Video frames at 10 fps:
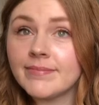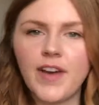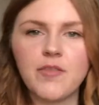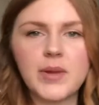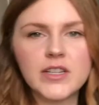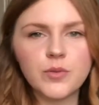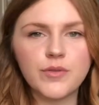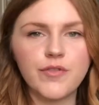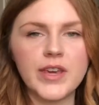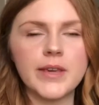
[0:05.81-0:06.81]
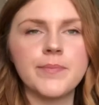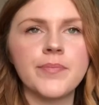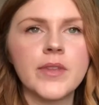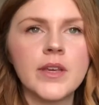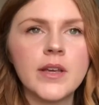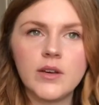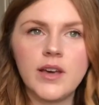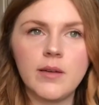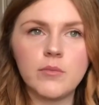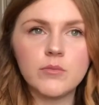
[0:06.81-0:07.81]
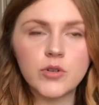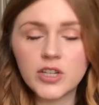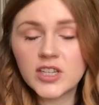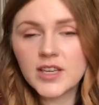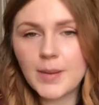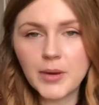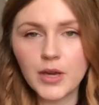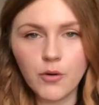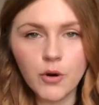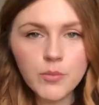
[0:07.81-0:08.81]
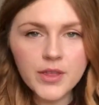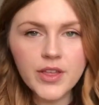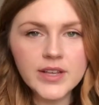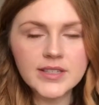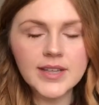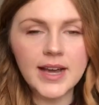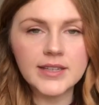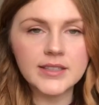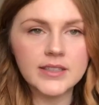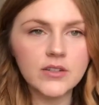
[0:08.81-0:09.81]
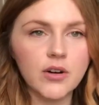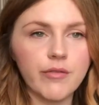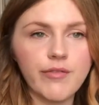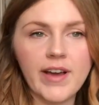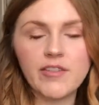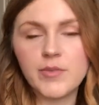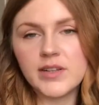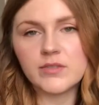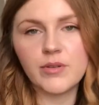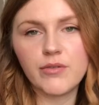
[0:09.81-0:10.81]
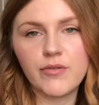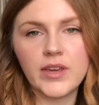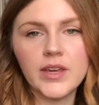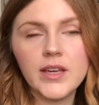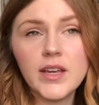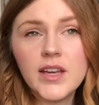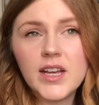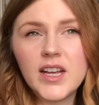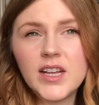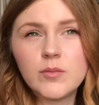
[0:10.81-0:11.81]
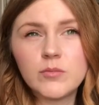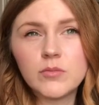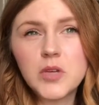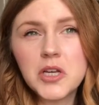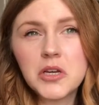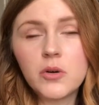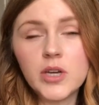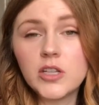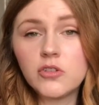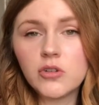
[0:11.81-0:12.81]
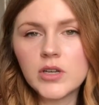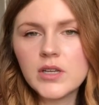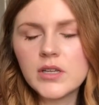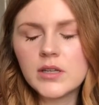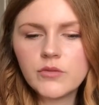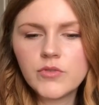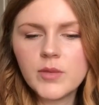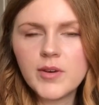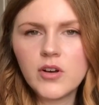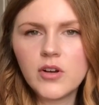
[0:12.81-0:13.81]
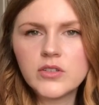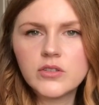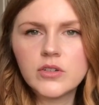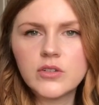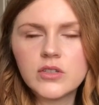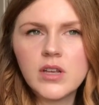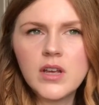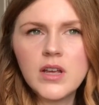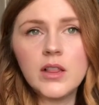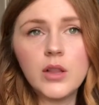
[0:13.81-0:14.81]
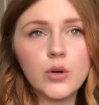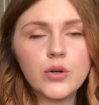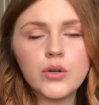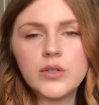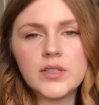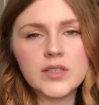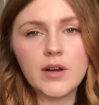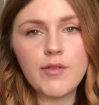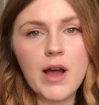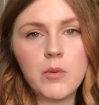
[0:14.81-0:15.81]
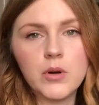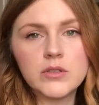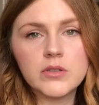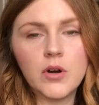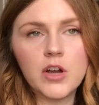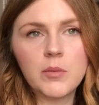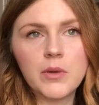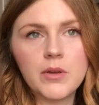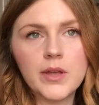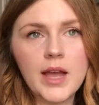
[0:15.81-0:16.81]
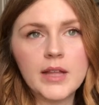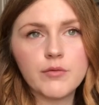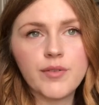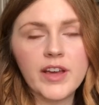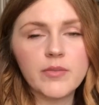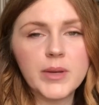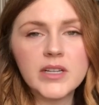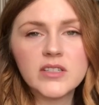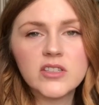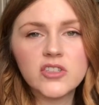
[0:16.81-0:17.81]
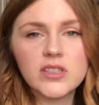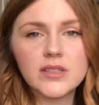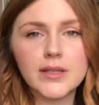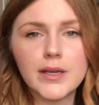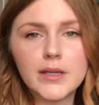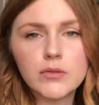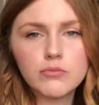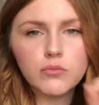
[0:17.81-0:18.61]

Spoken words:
5 minutes with Fee. We're keeping going with this idea of 5 minutes with Fee. I'm quite enjoying it. Really, because there's loads of stuff that I want to talk about, and 5 minutes is just like